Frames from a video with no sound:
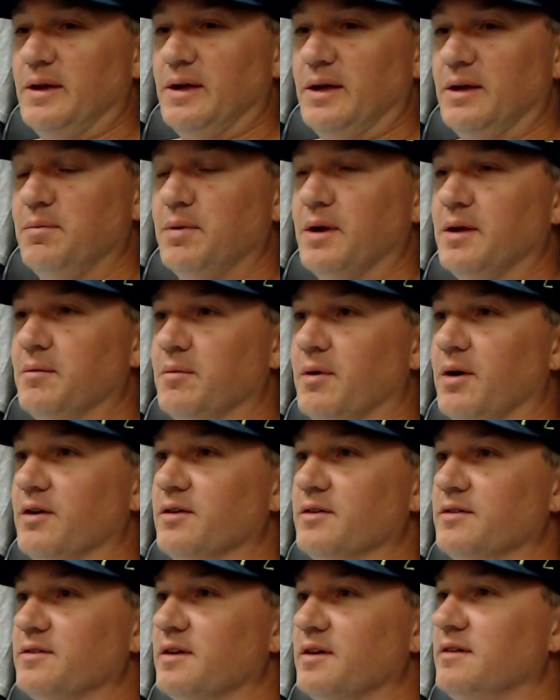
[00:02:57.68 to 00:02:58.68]
Independent
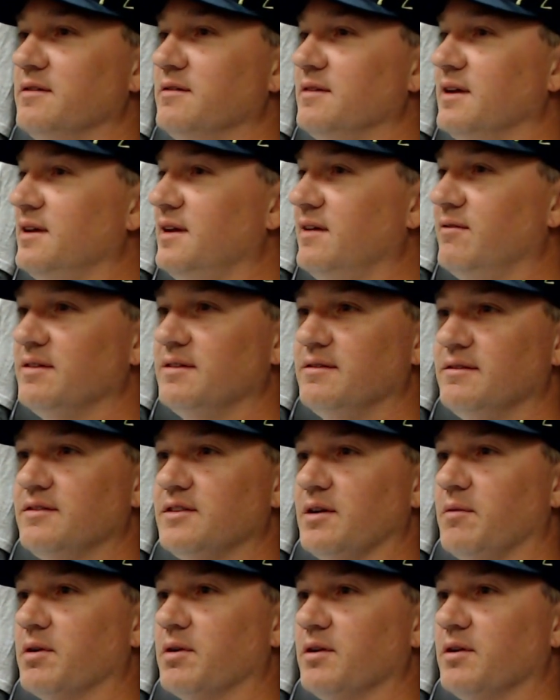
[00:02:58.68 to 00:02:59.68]
balls and even
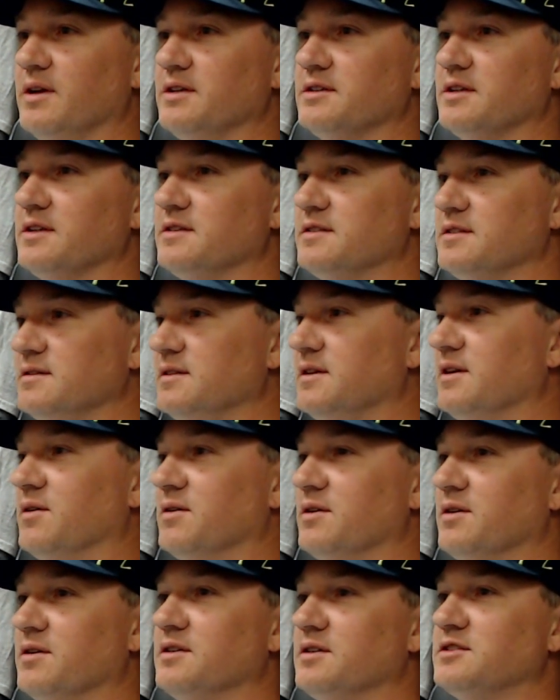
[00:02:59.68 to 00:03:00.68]
summer collegiates.
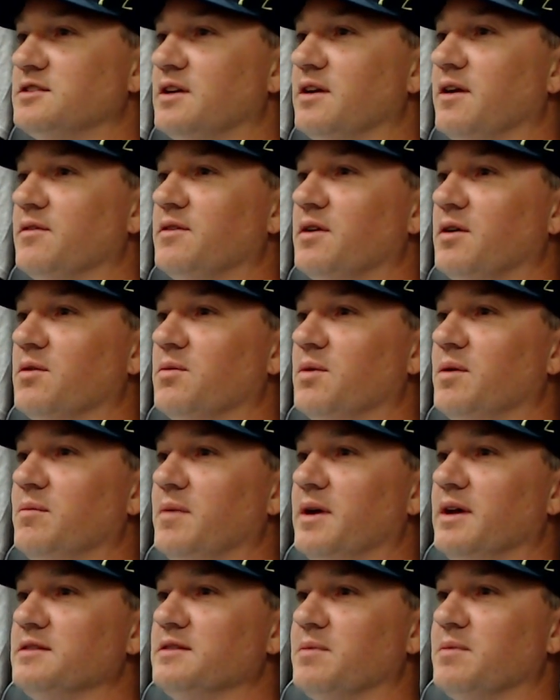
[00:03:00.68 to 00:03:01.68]
You're still out there to win
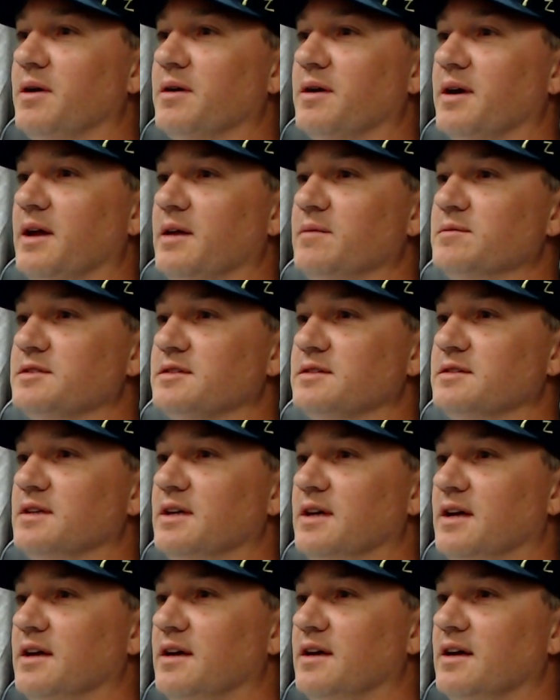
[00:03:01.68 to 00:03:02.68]
baseball games and
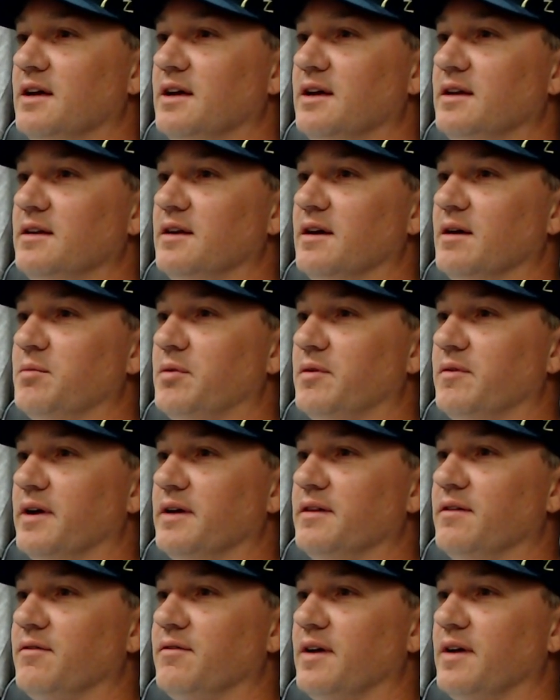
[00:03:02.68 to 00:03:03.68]

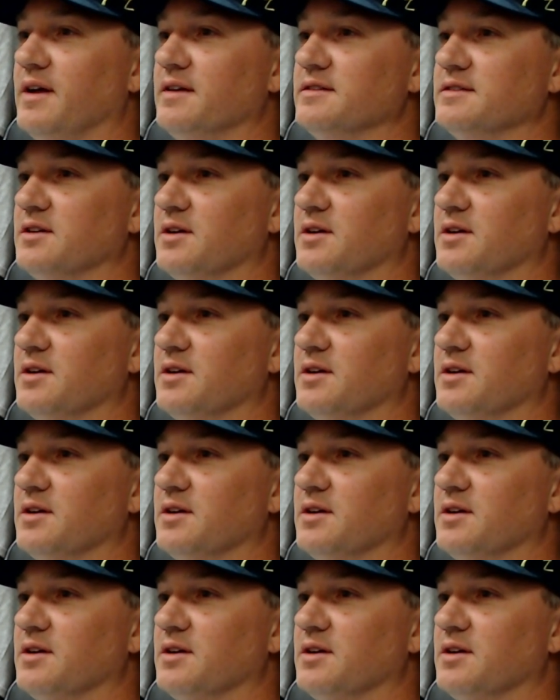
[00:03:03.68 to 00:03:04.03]
provide the fans a good